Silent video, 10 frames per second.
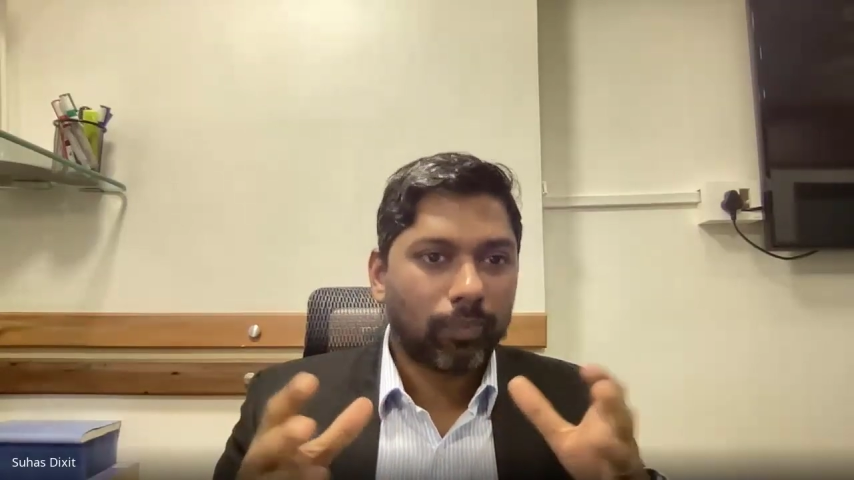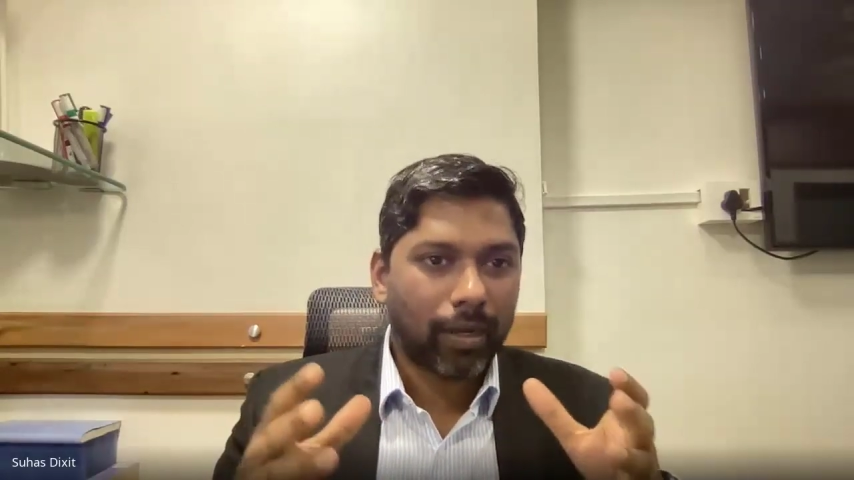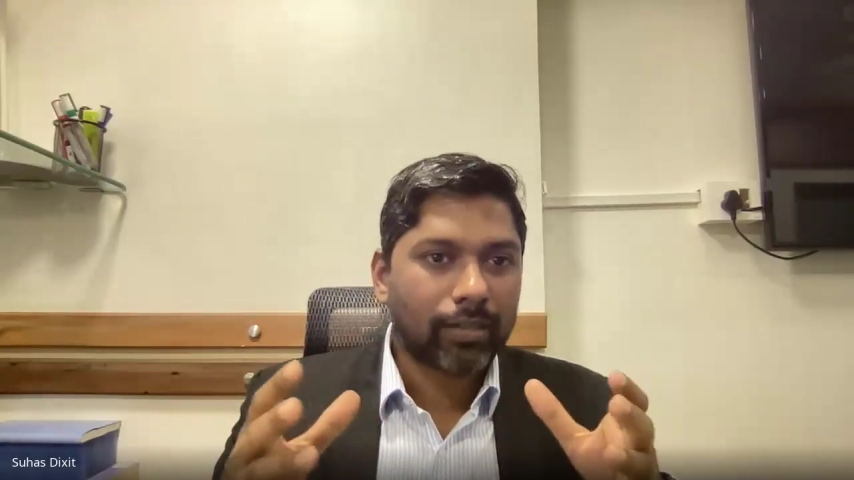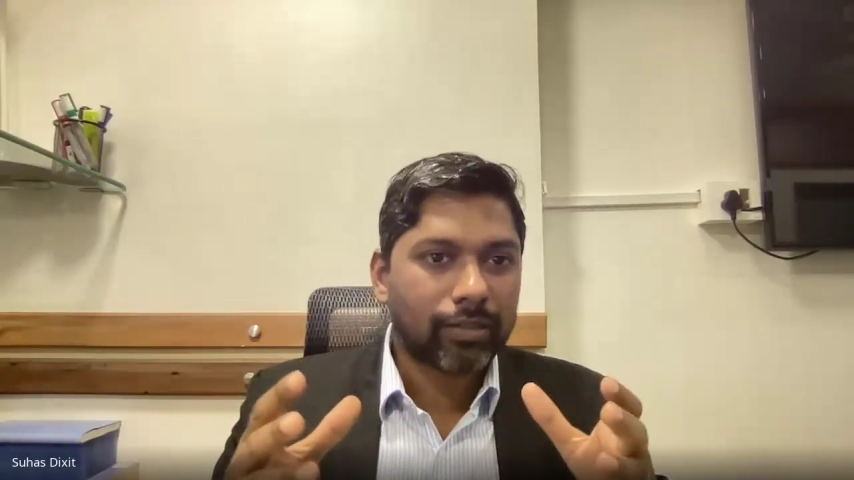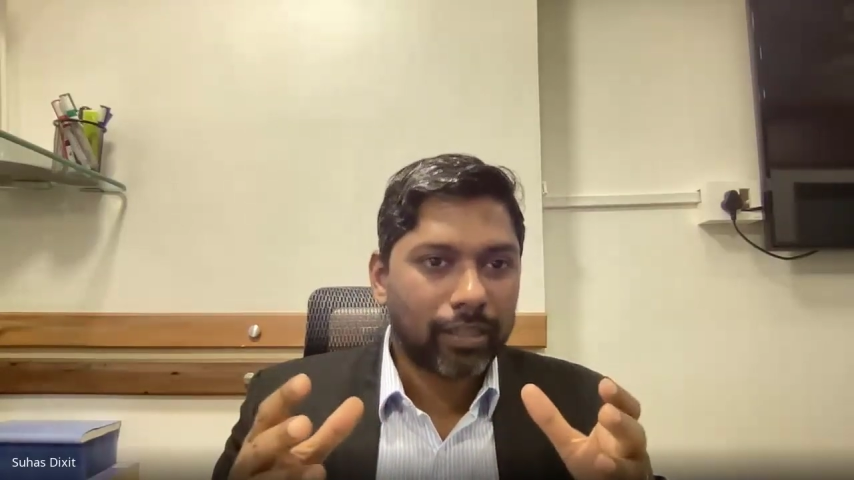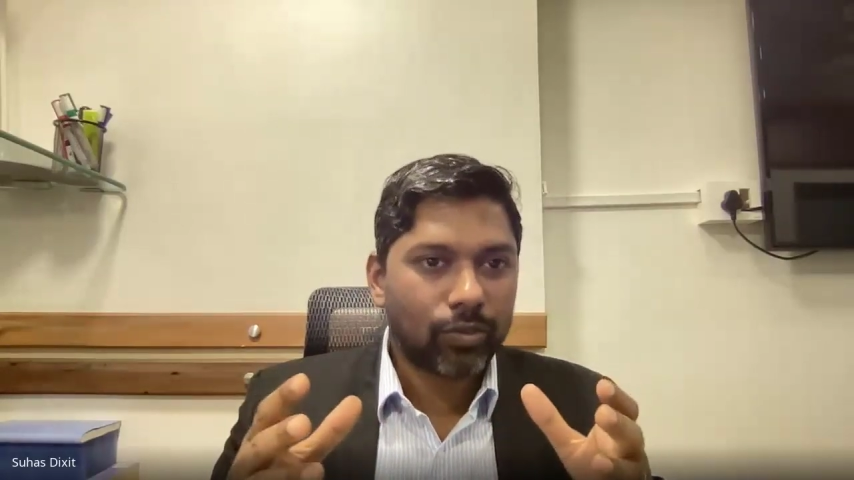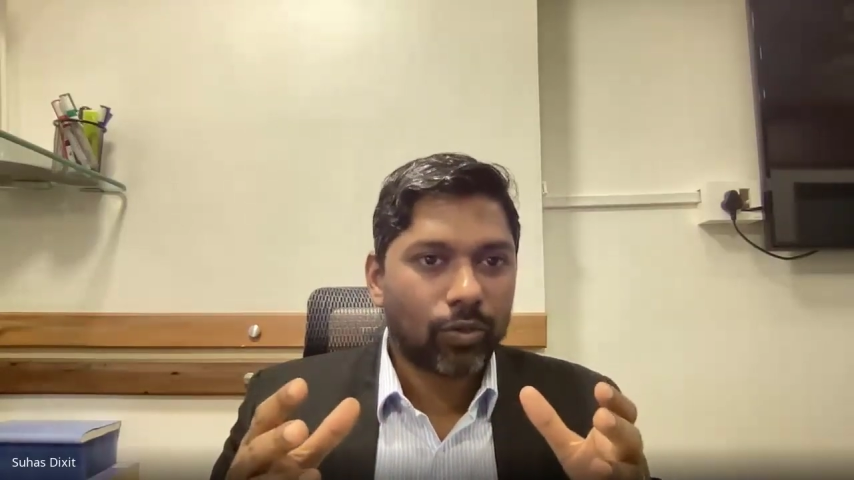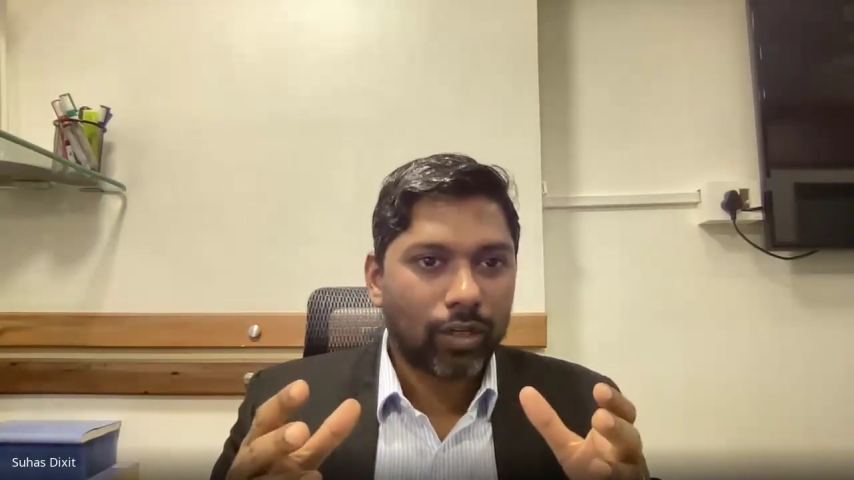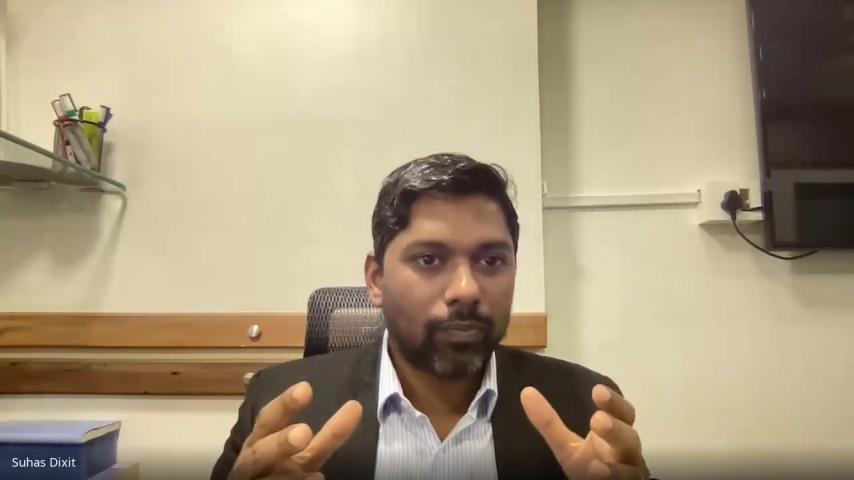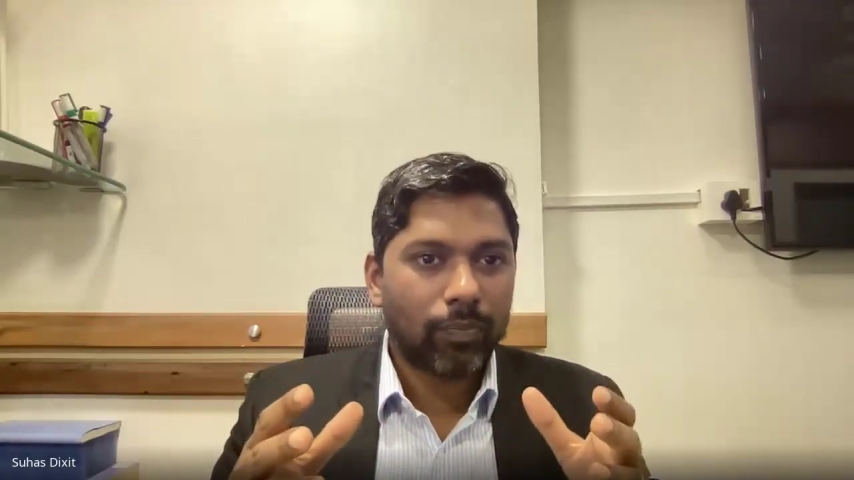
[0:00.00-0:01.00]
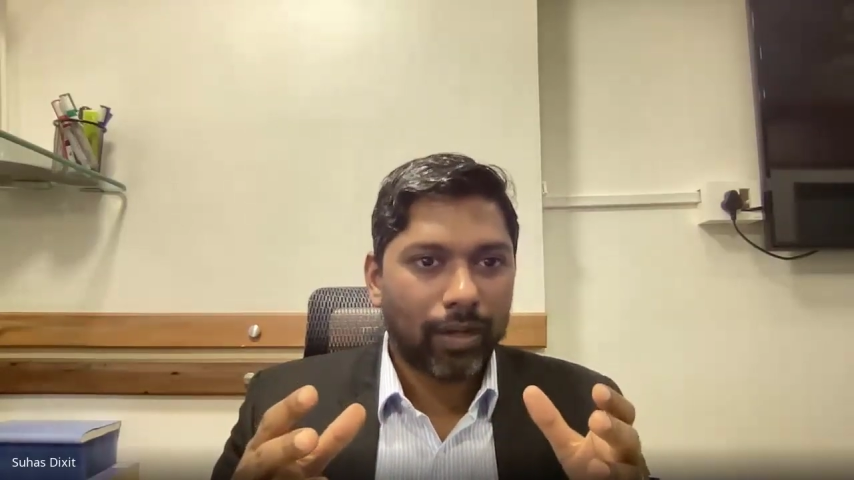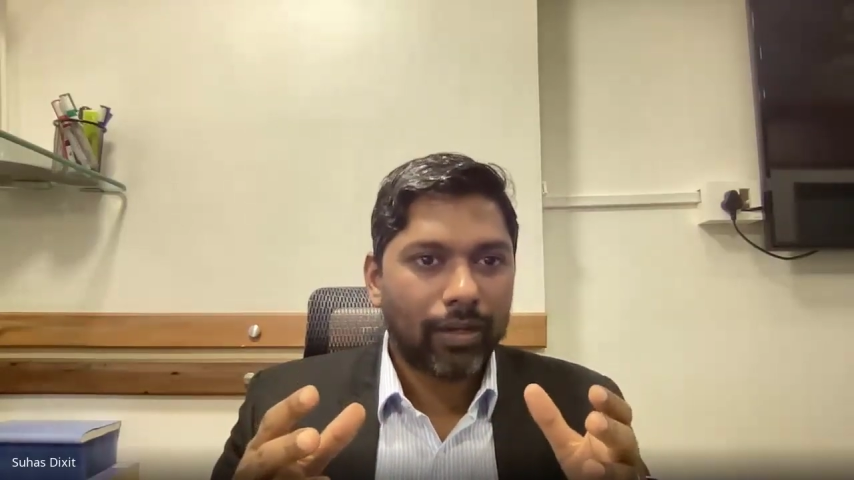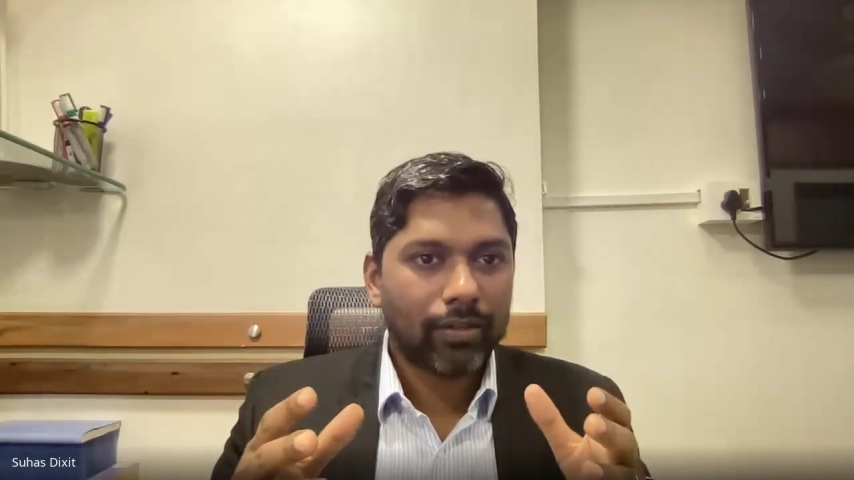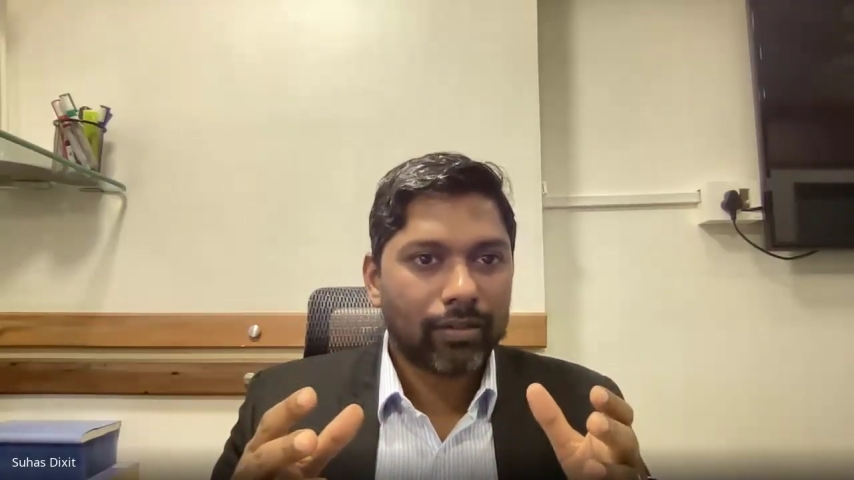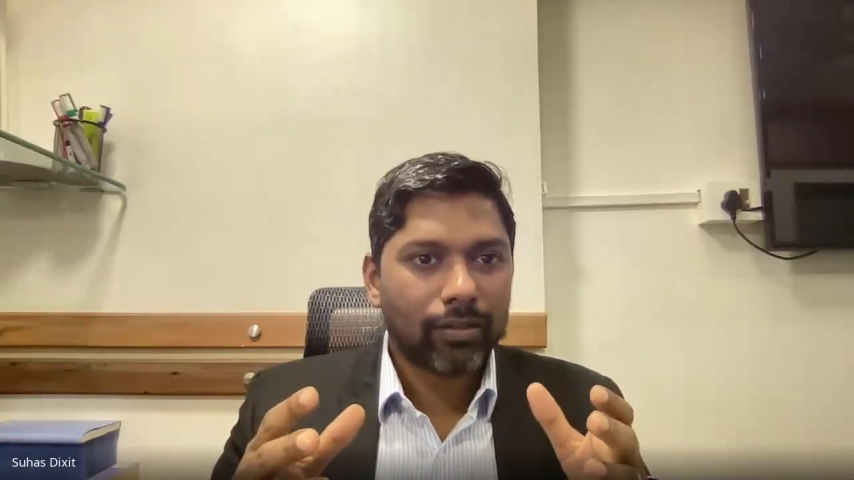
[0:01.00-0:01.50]
plastic to oil
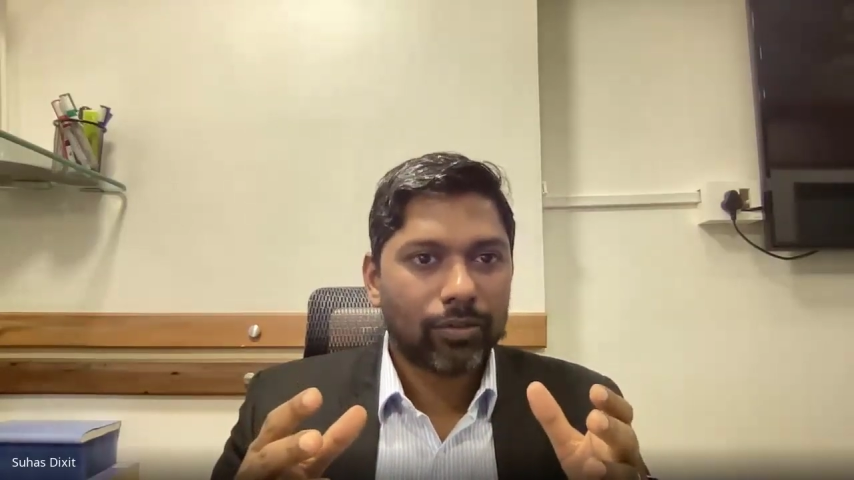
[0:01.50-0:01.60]
plant